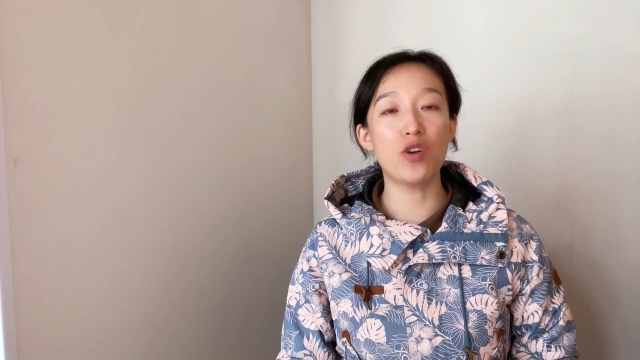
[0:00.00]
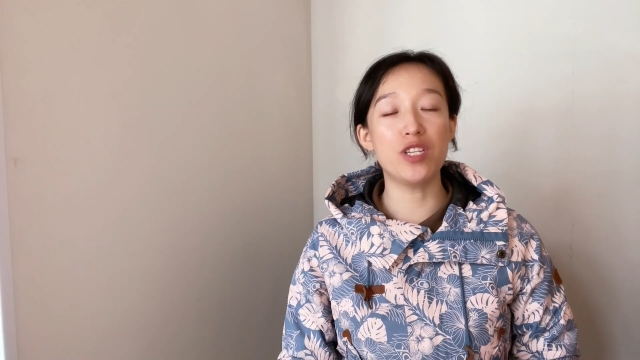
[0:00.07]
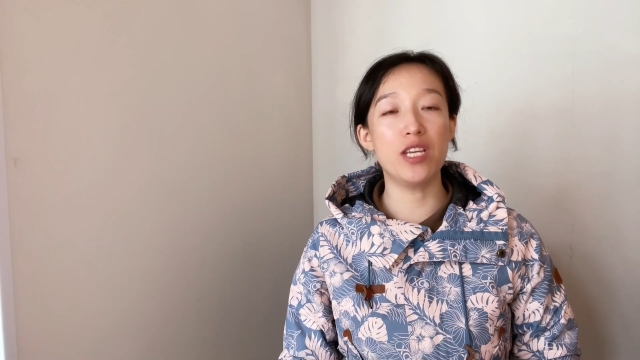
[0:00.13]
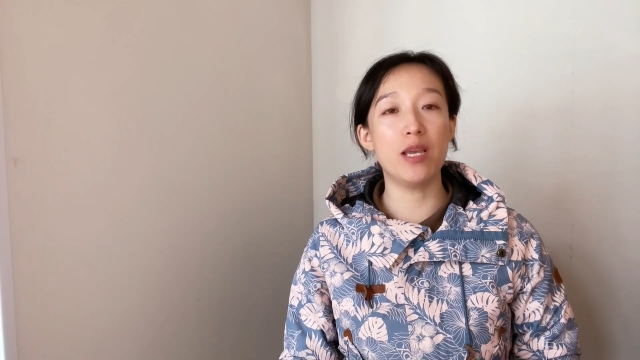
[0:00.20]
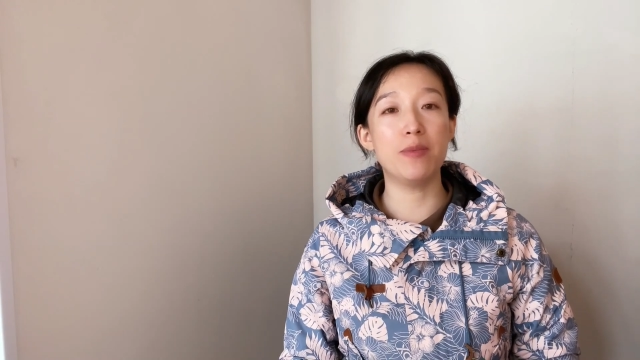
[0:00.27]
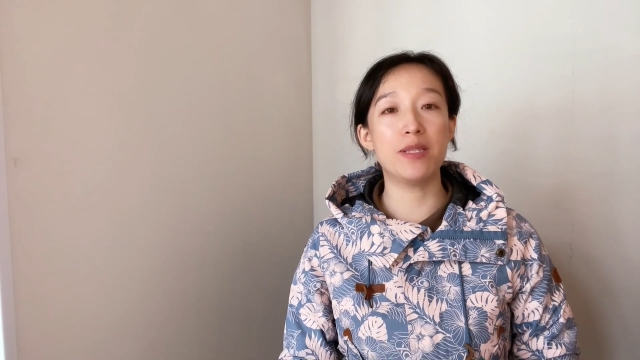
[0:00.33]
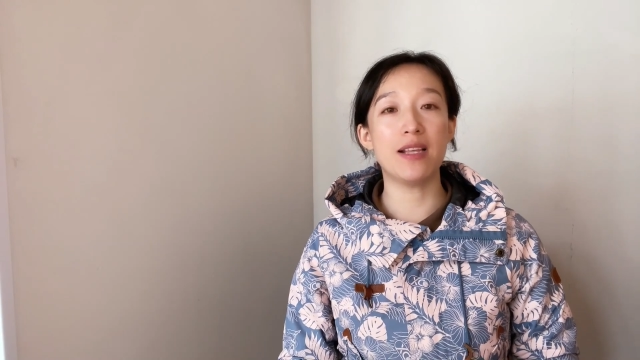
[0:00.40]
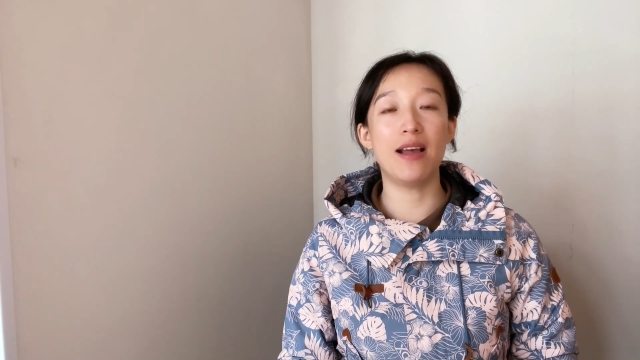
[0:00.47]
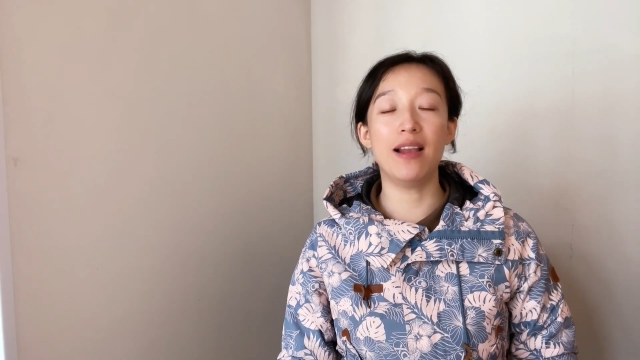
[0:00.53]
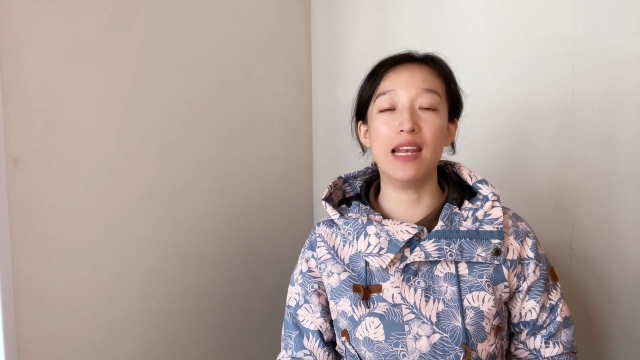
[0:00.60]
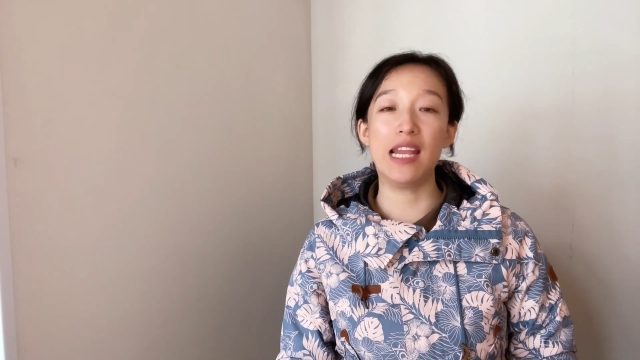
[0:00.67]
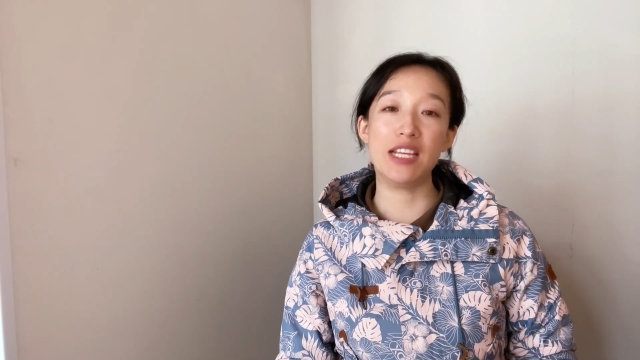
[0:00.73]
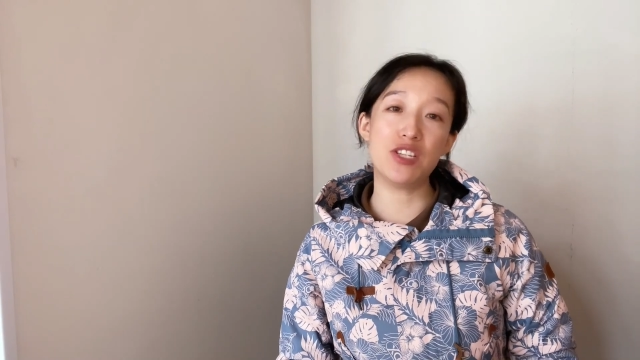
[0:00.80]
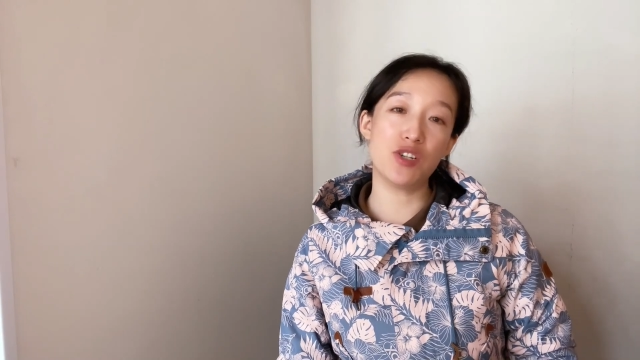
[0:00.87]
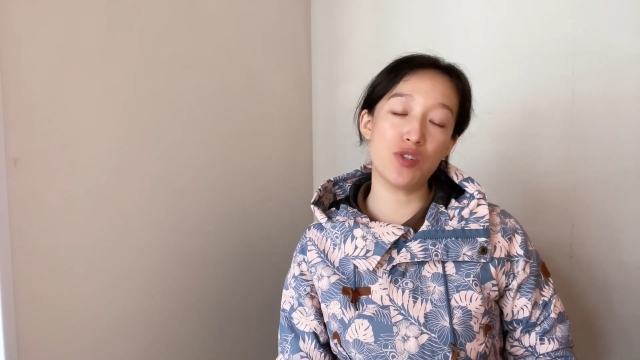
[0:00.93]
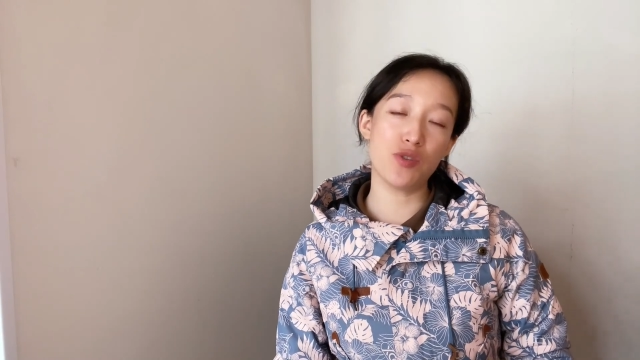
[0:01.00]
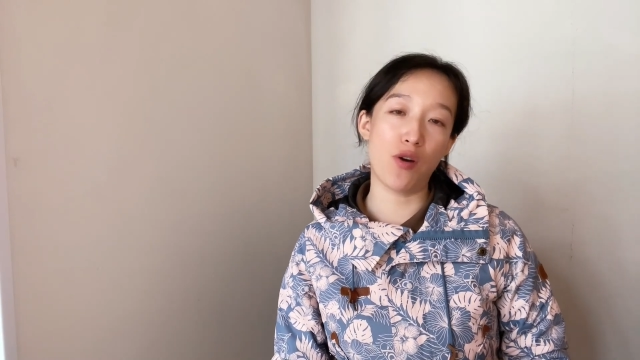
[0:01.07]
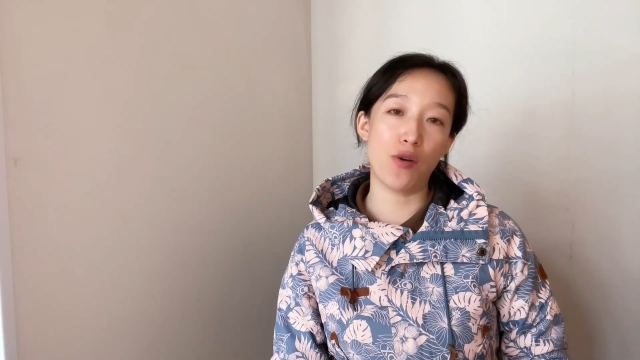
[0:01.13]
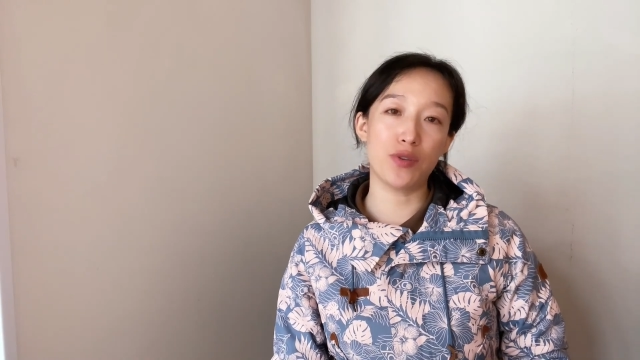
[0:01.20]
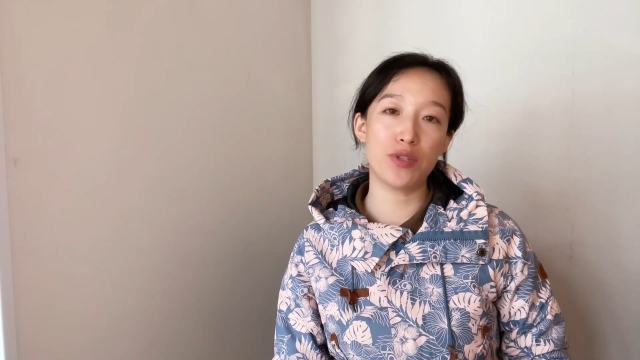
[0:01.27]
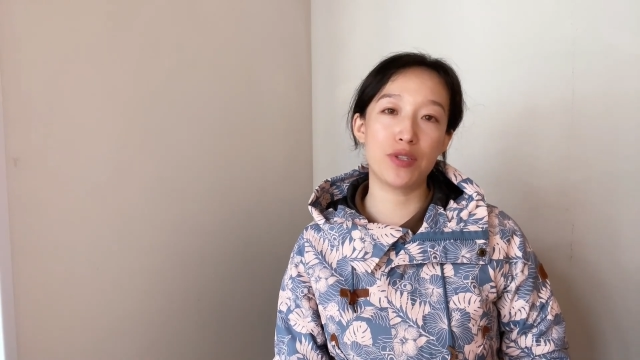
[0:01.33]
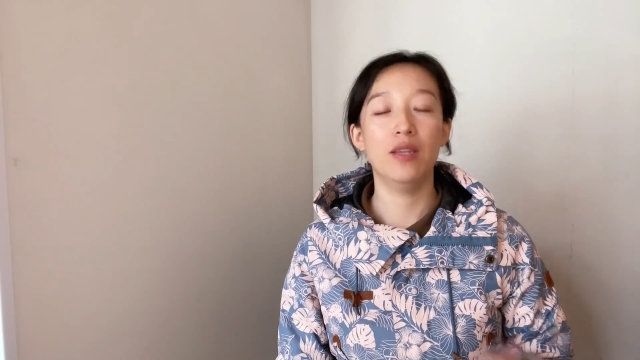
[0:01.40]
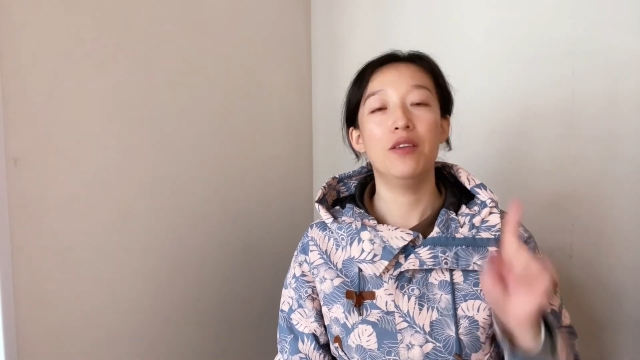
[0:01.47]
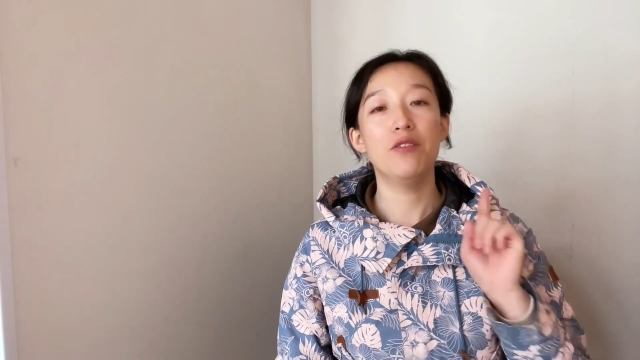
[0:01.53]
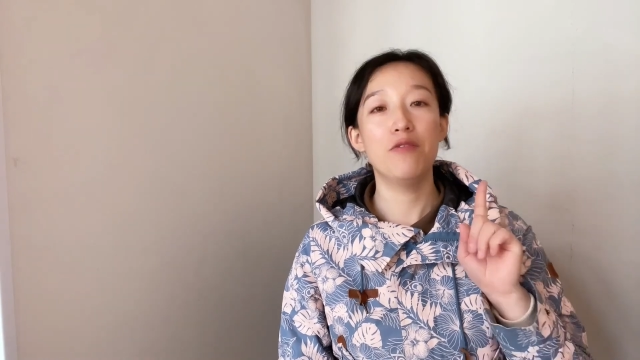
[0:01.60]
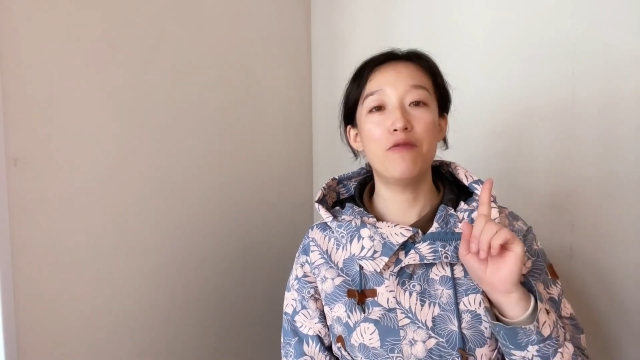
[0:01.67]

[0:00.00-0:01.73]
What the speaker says: tips on laser source.